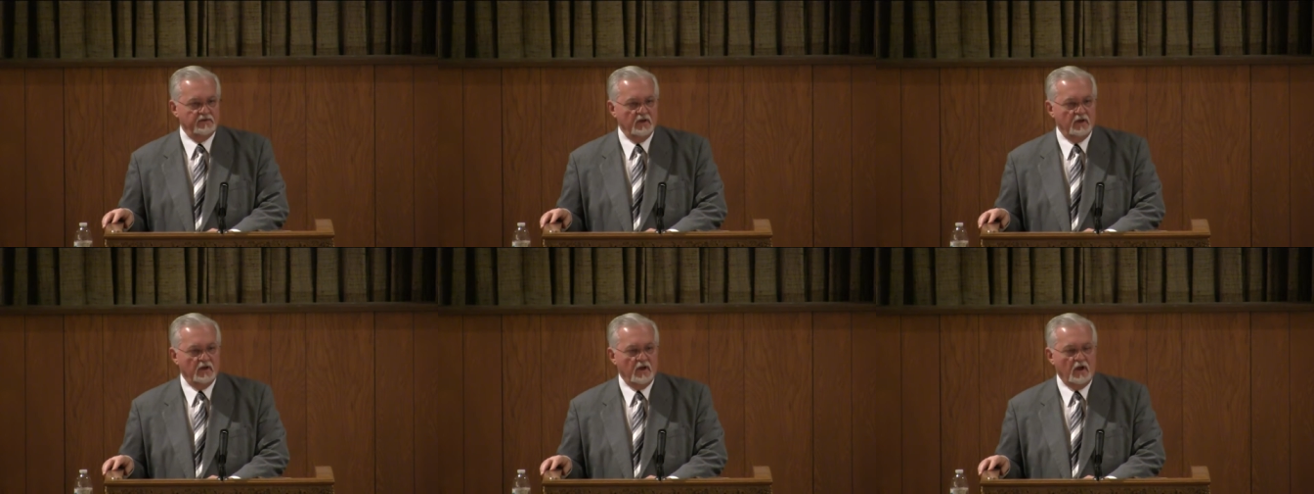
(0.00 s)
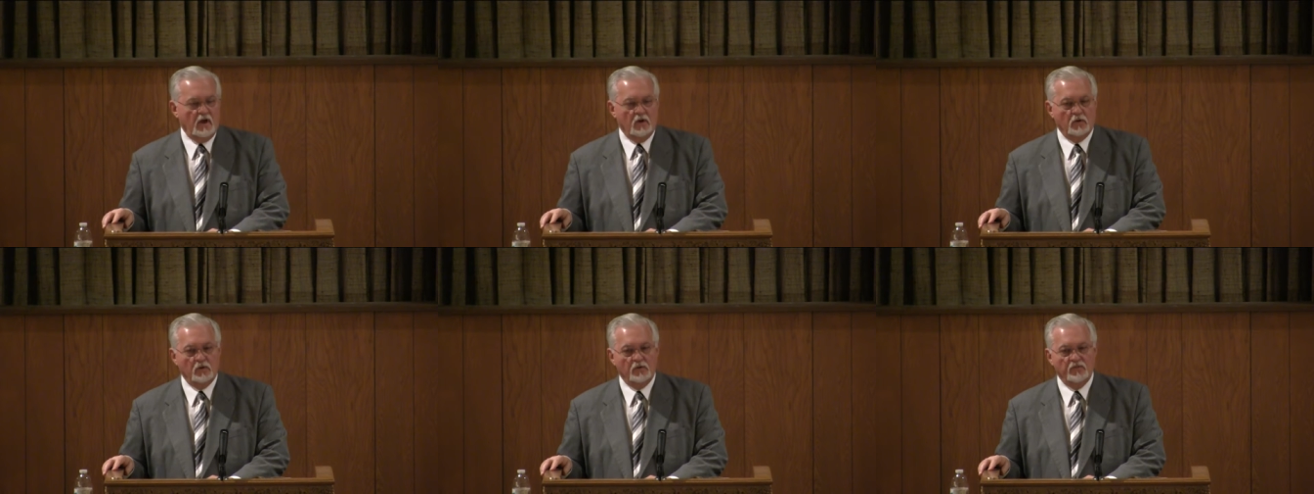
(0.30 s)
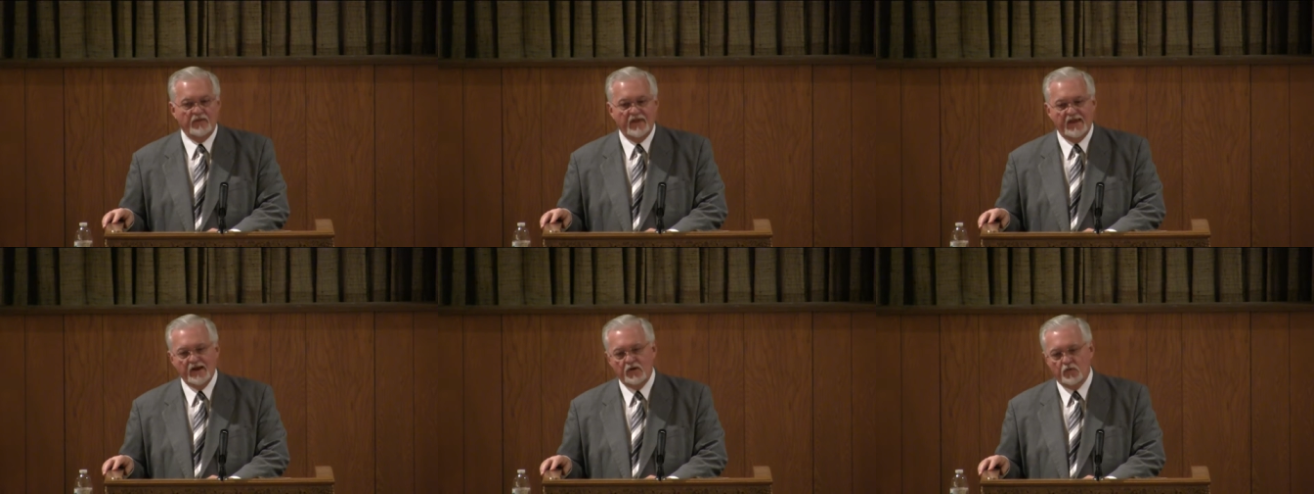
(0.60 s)
the
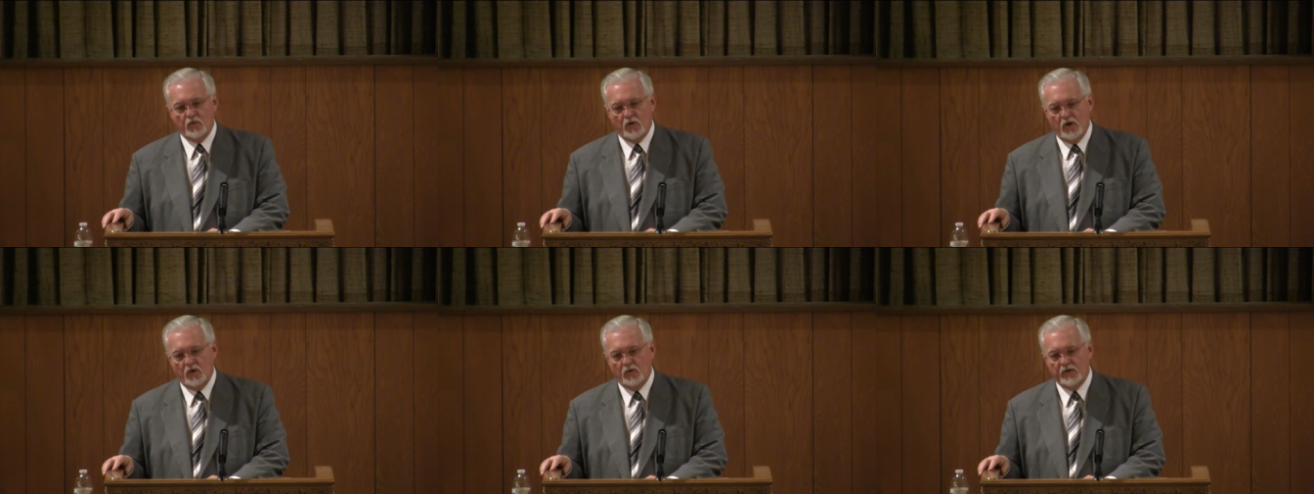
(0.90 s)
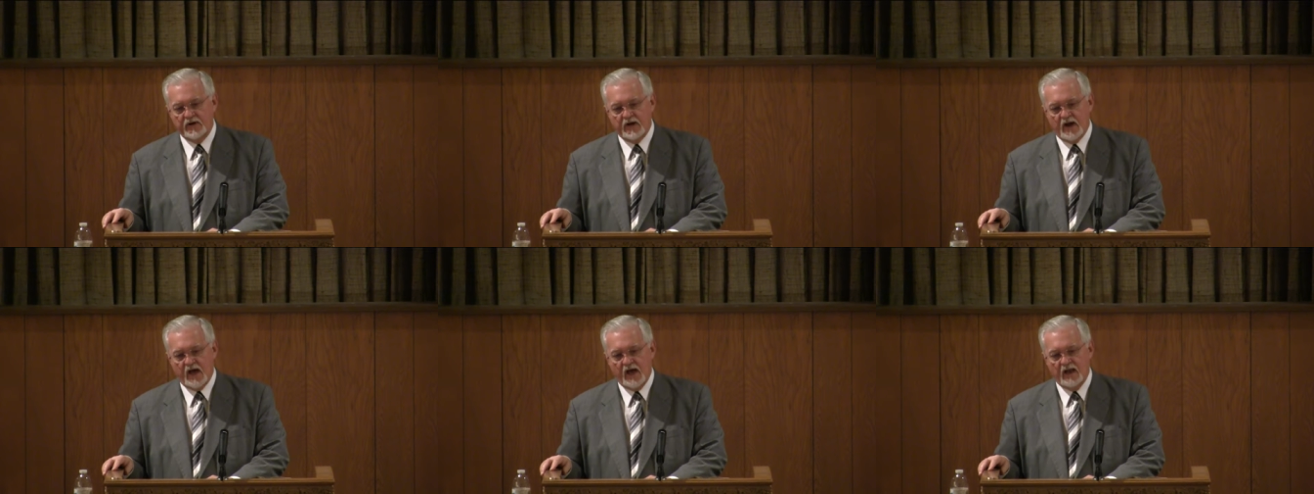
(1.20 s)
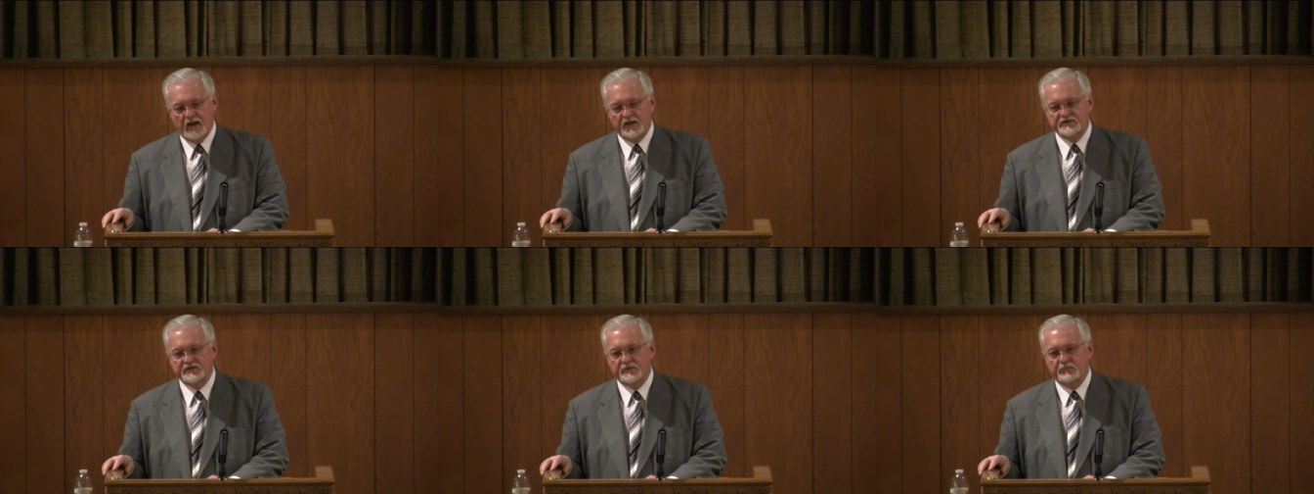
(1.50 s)
longer they grow in
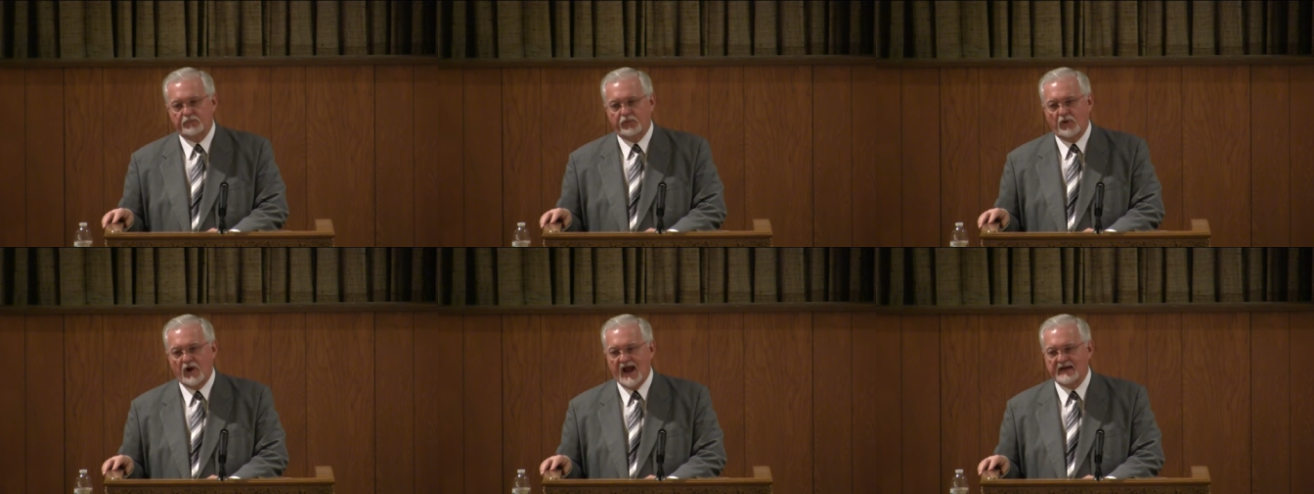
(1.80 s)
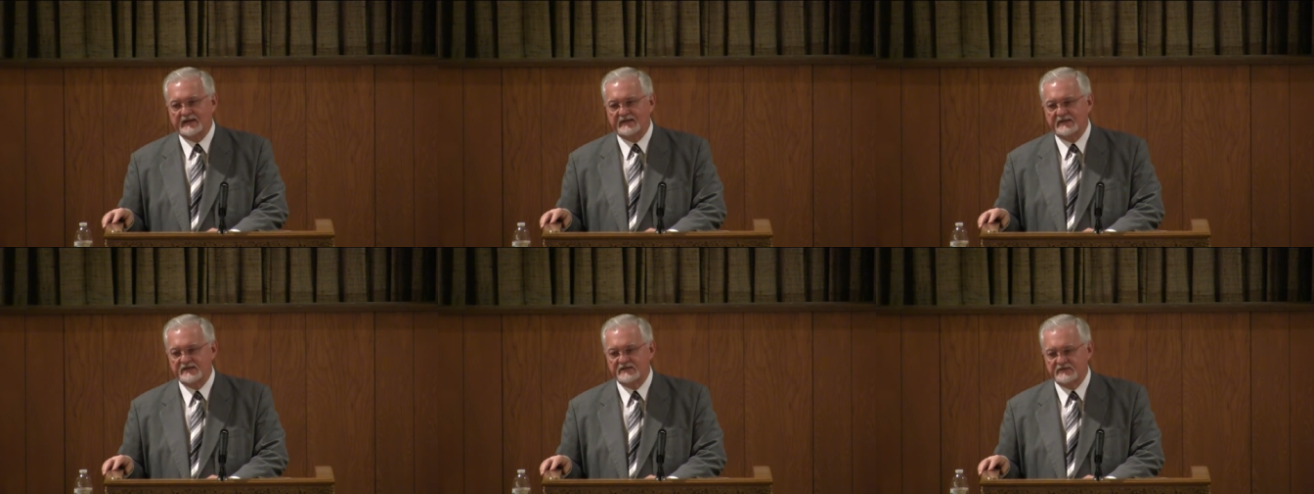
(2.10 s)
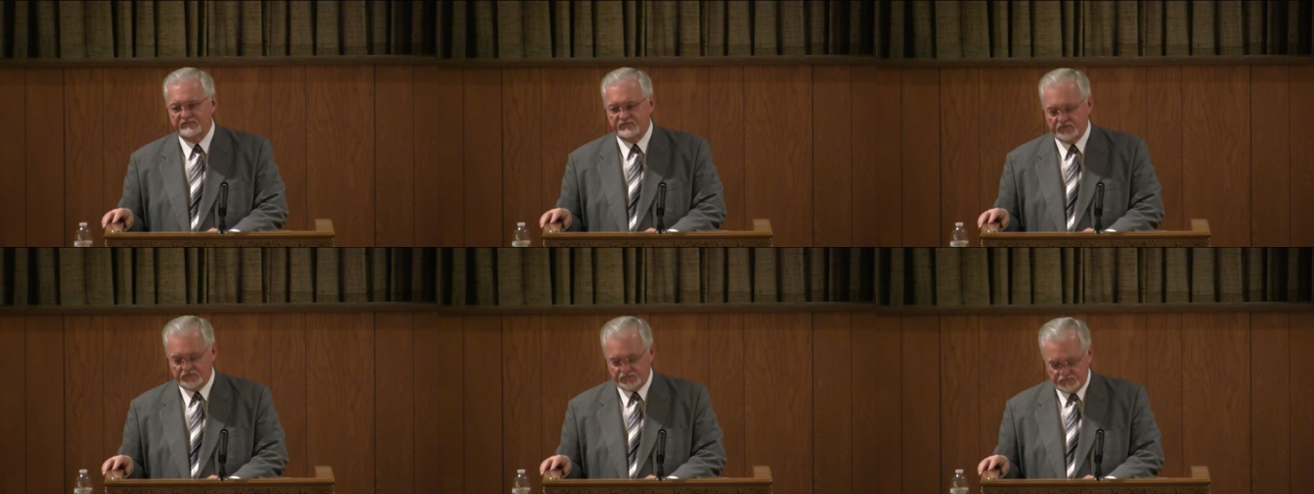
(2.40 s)
knowledge and
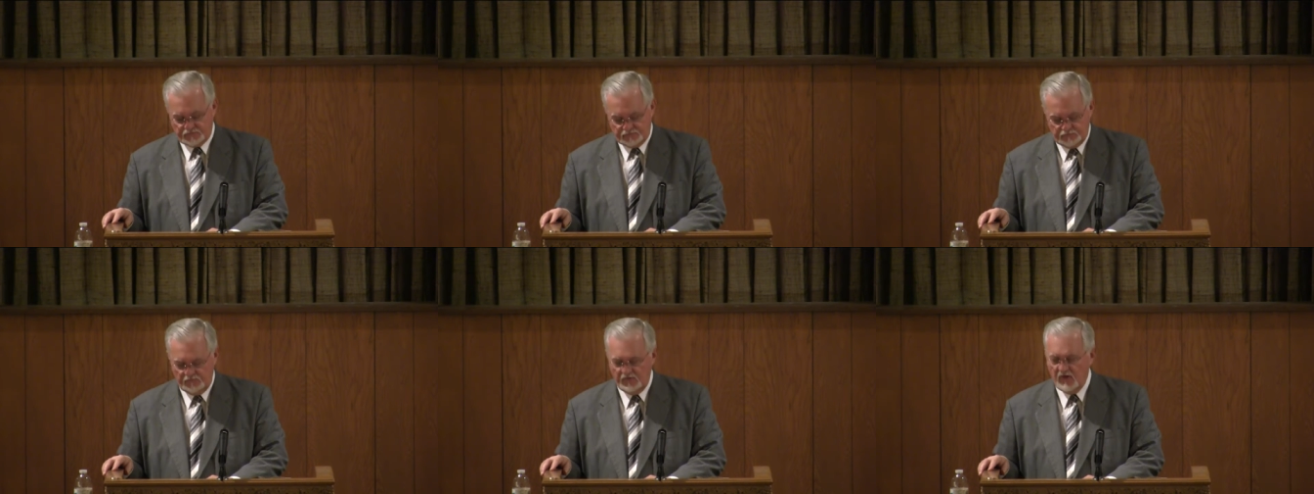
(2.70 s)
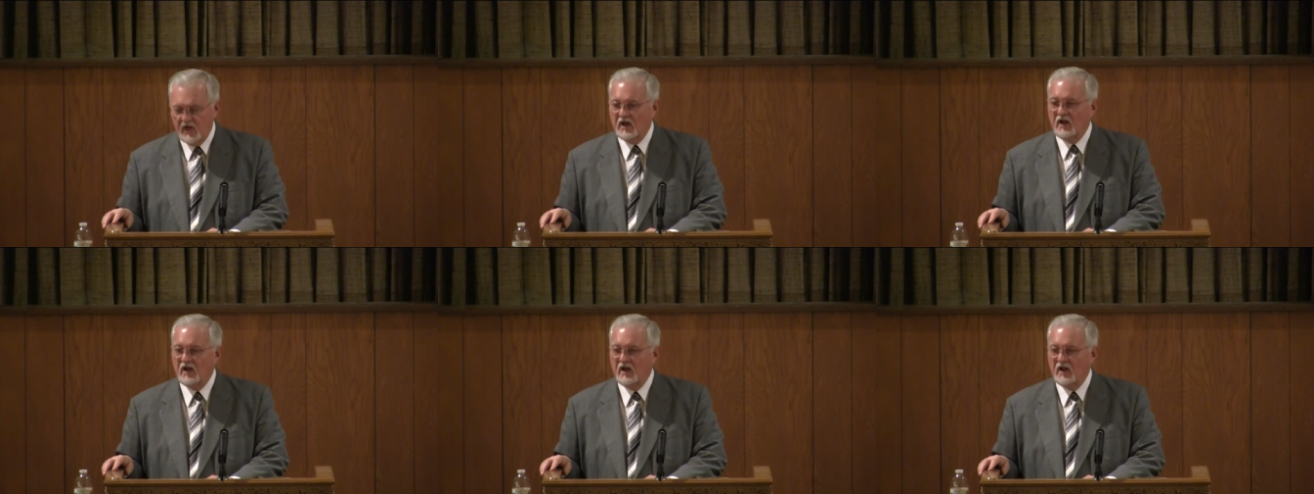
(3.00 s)
practice of the truth,